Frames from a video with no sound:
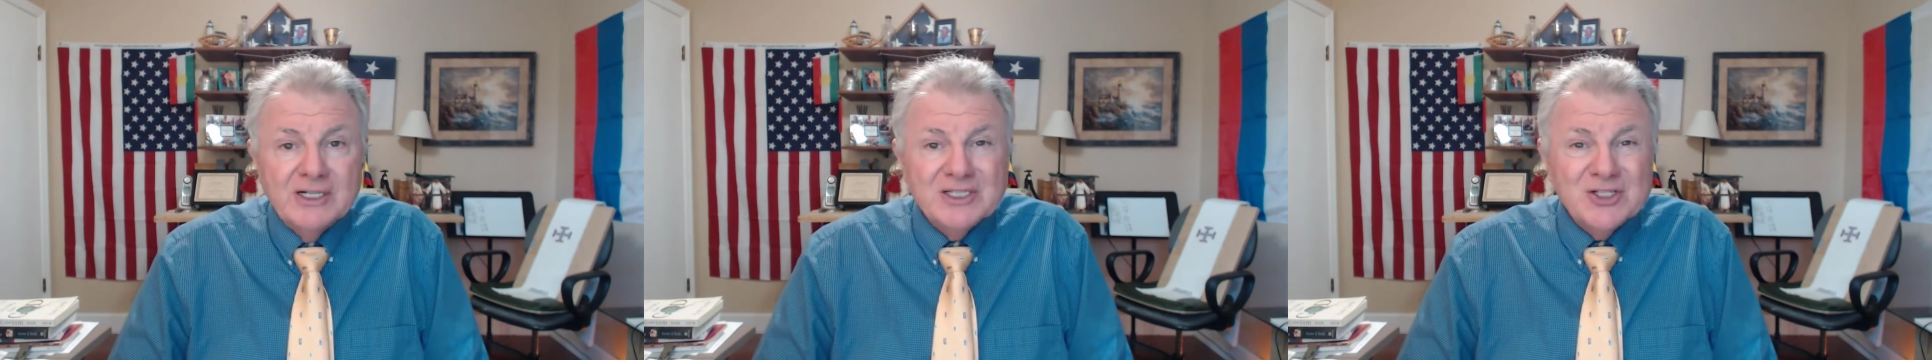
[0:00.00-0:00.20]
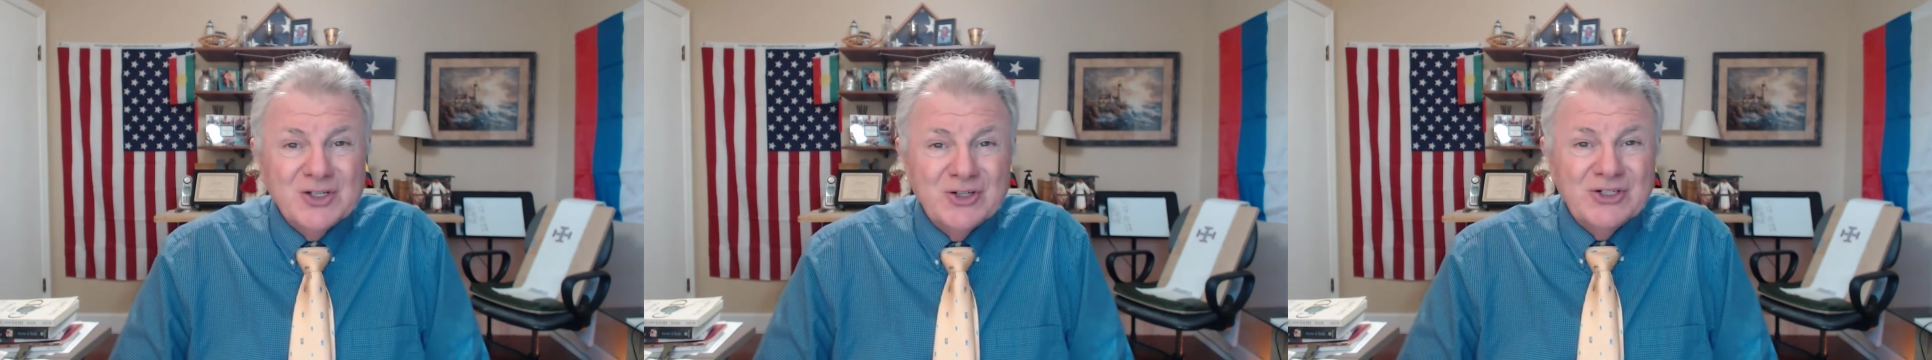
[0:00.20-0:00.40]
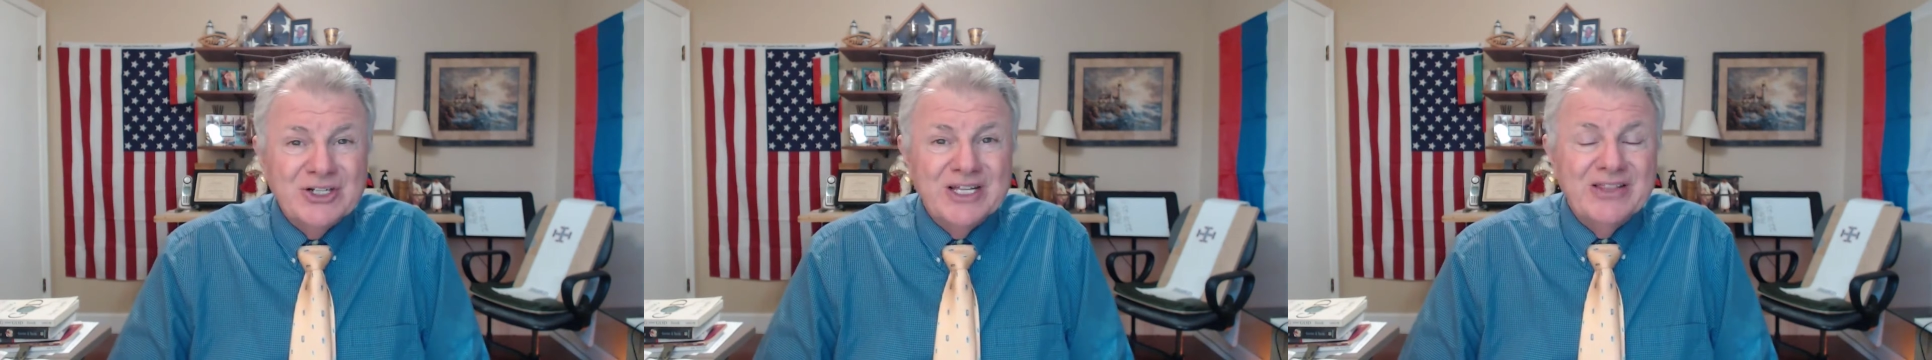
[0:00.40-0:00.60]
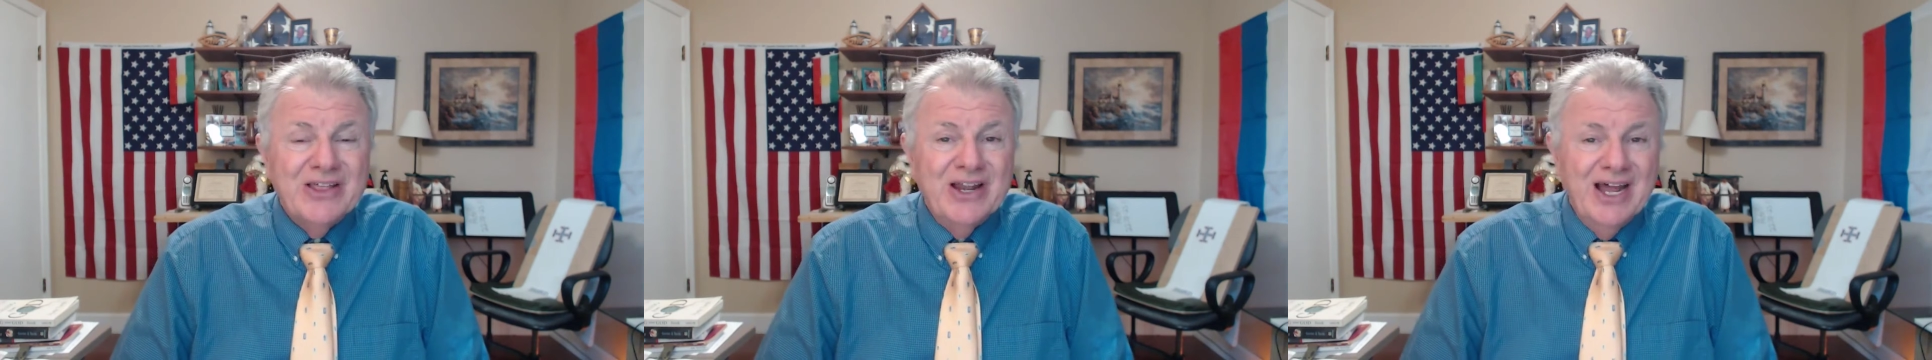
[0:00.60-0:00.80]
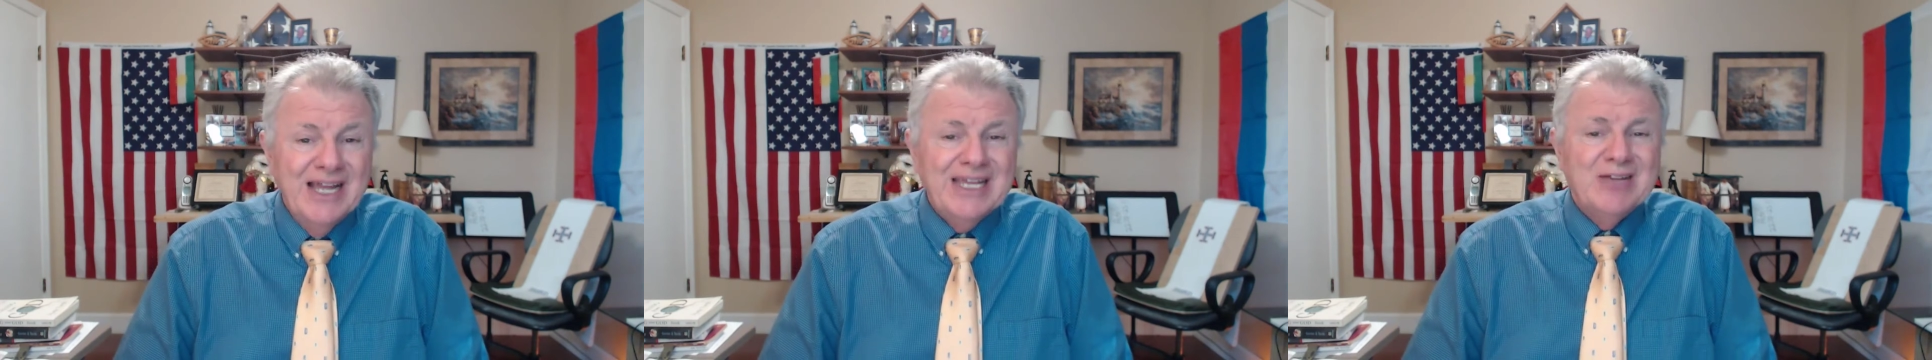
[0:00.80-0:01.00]
uncertainty
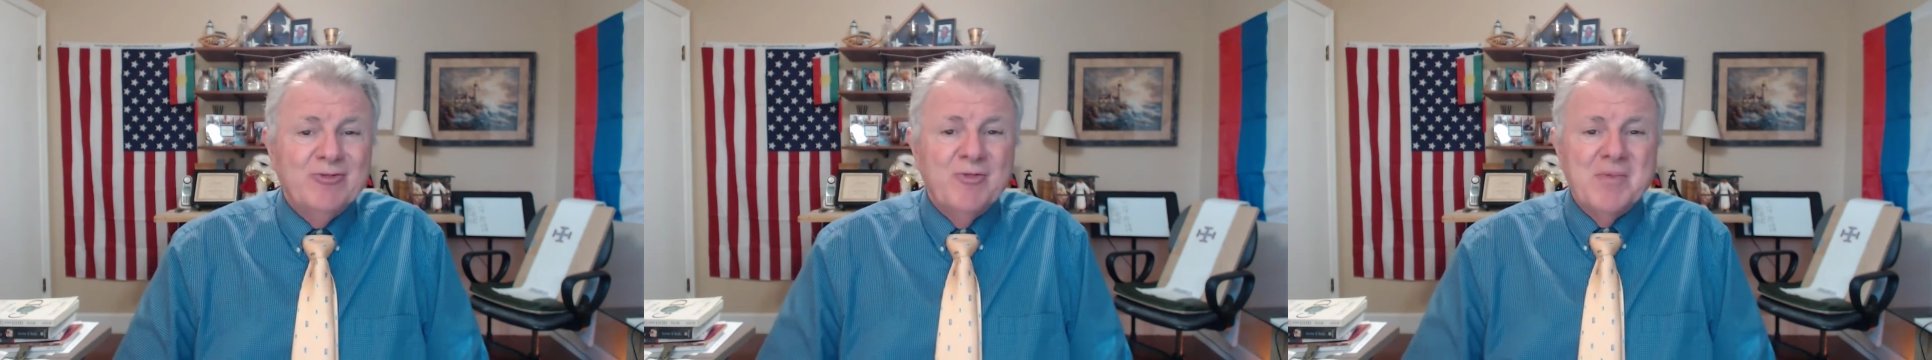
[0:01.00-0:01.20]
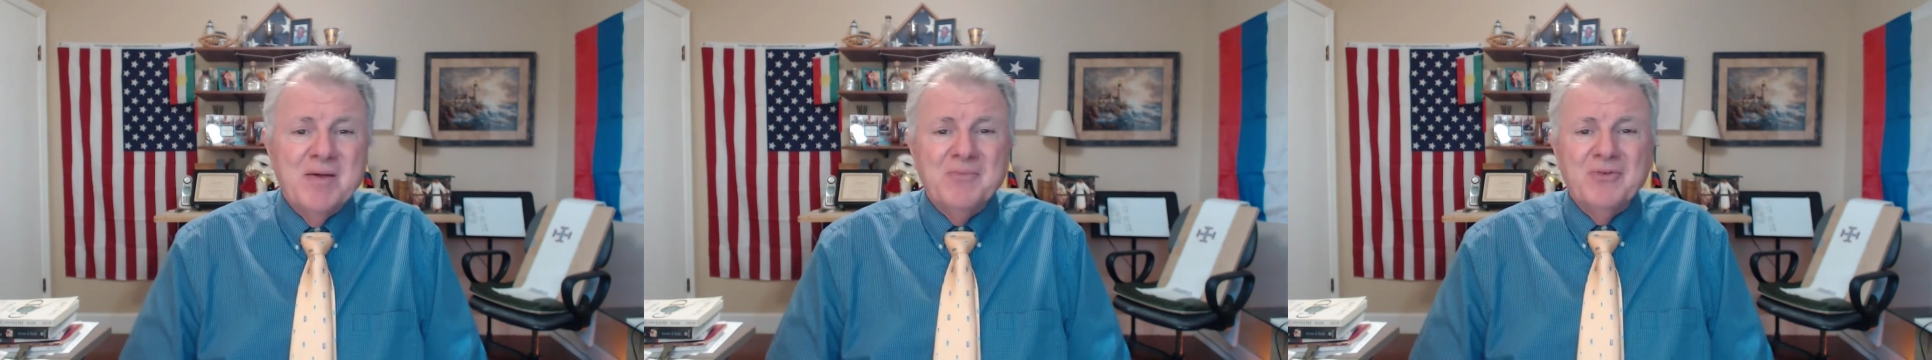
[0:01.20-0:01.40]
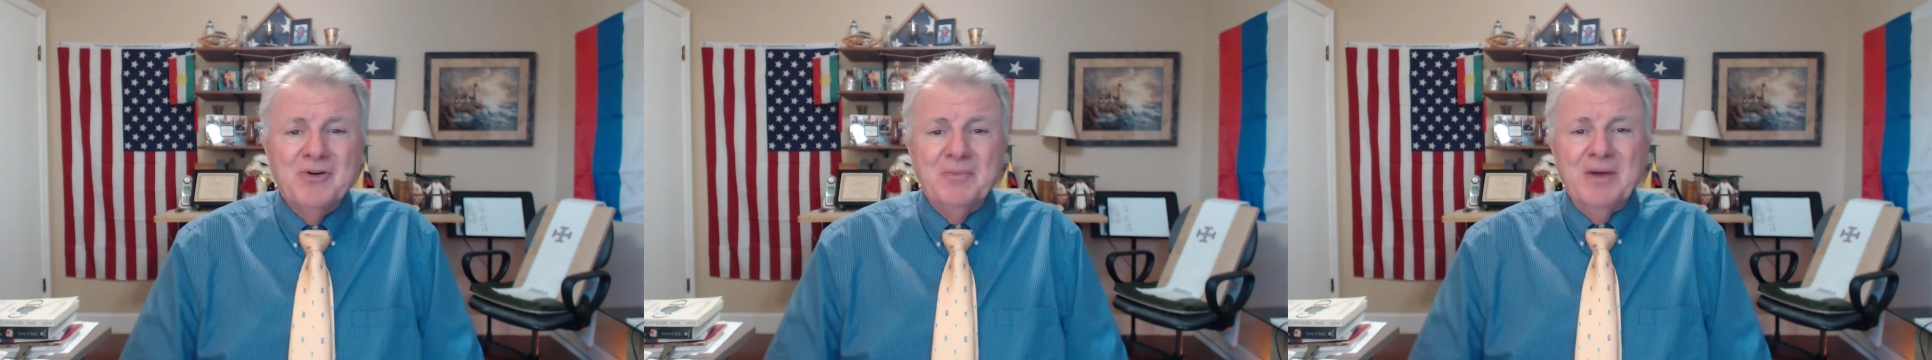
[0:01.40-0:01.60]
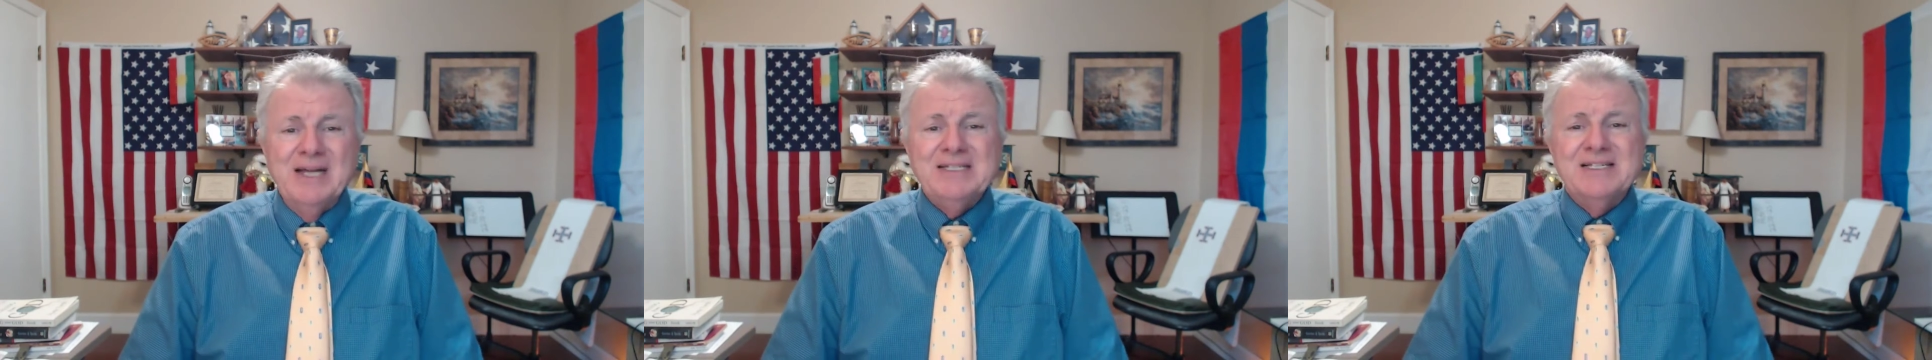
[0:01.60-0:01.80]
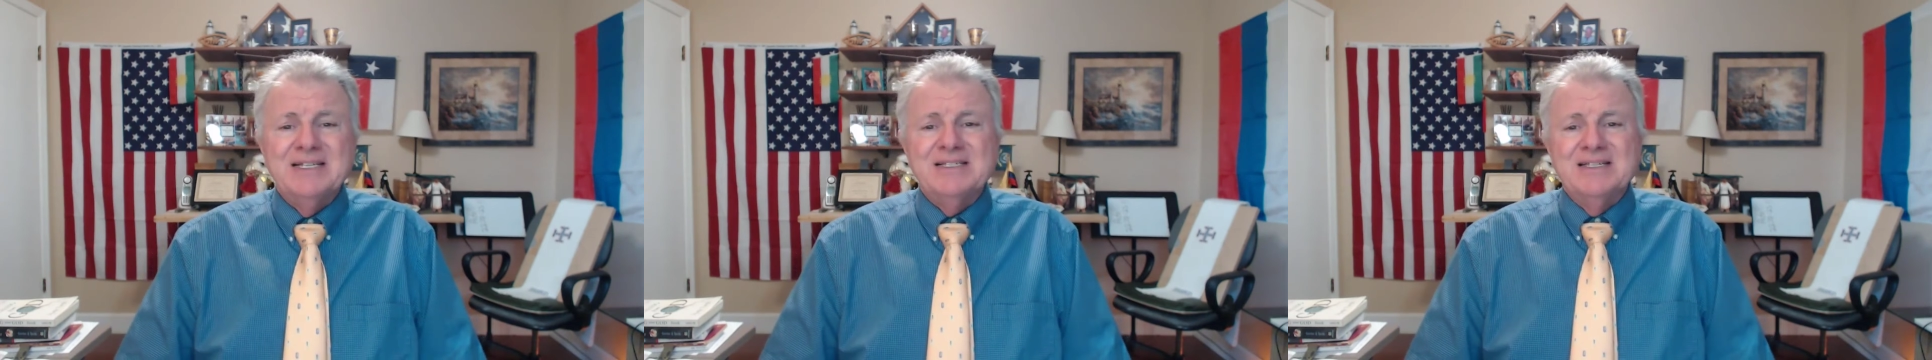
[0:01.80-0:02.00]
than I can remember in
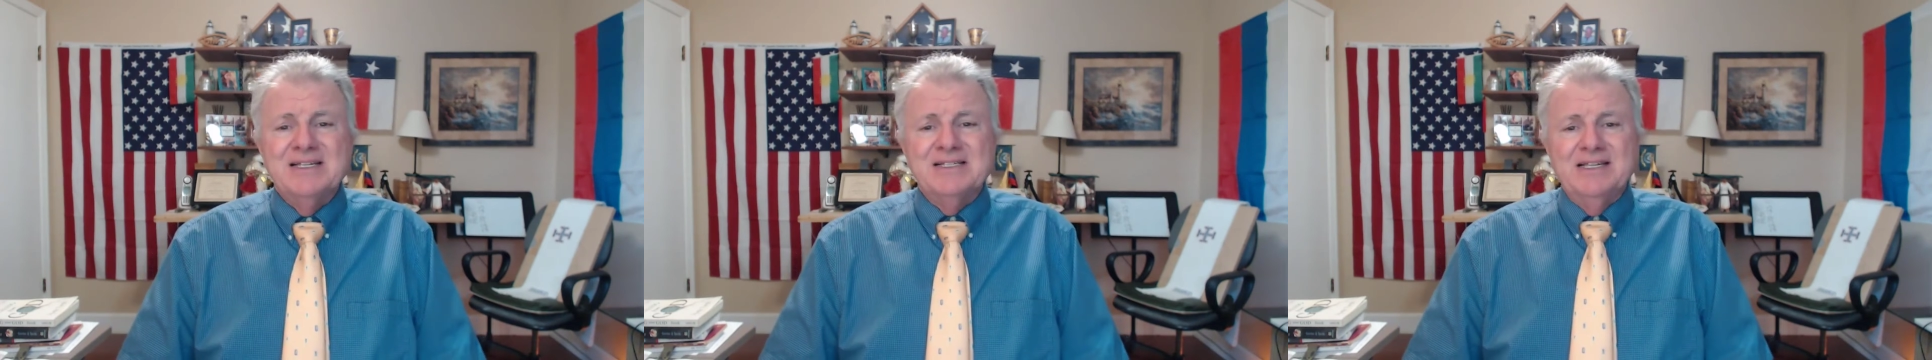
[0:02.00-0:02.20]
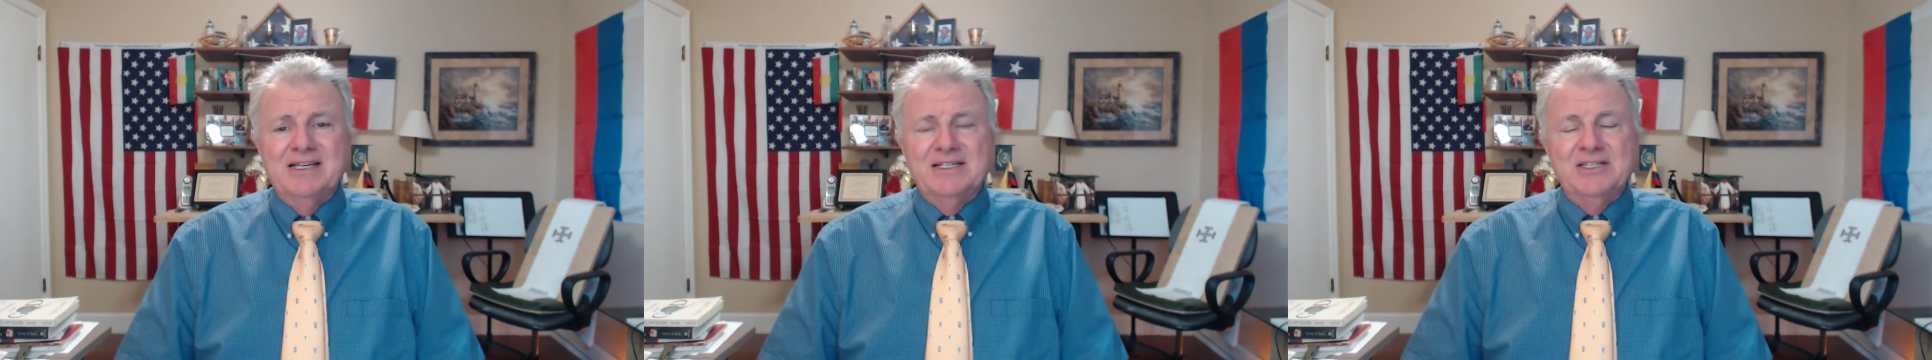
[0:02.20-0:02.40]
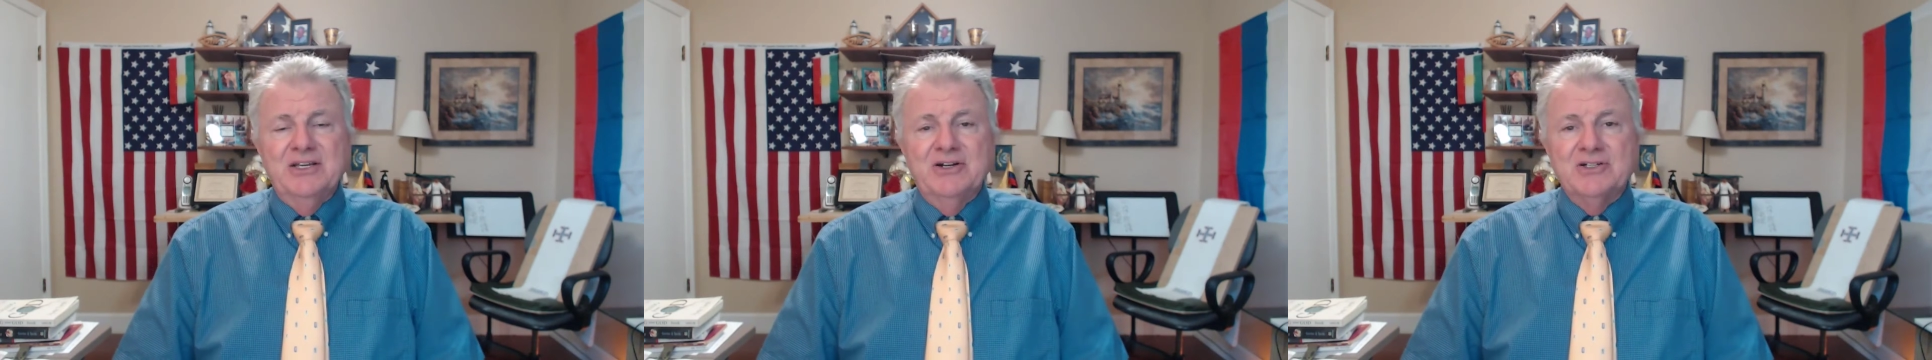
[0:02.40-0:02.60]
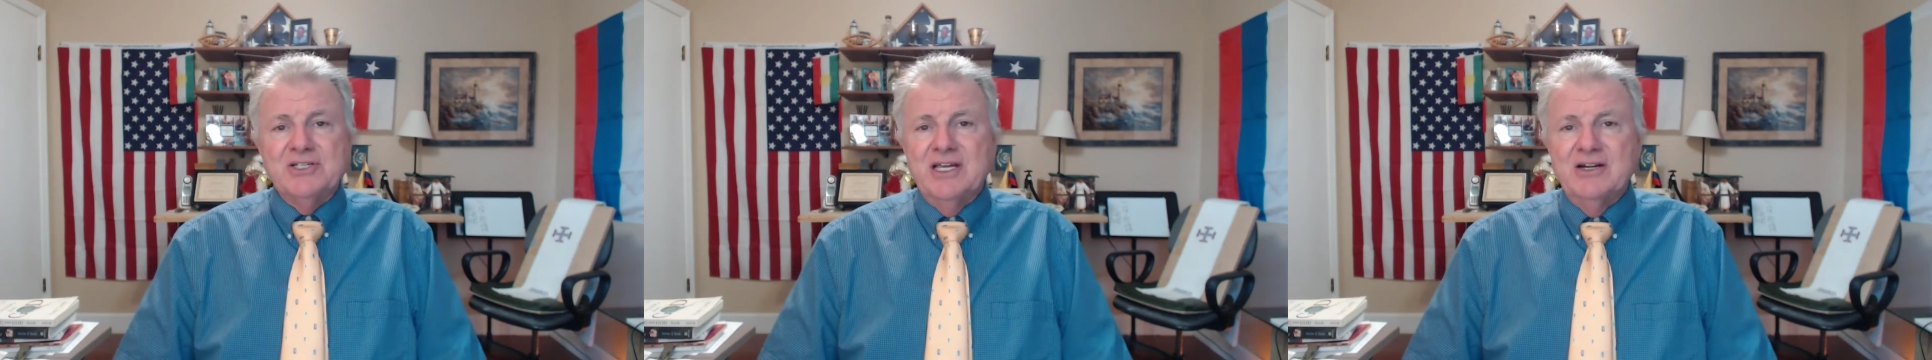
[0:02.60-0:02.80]
my 66 years.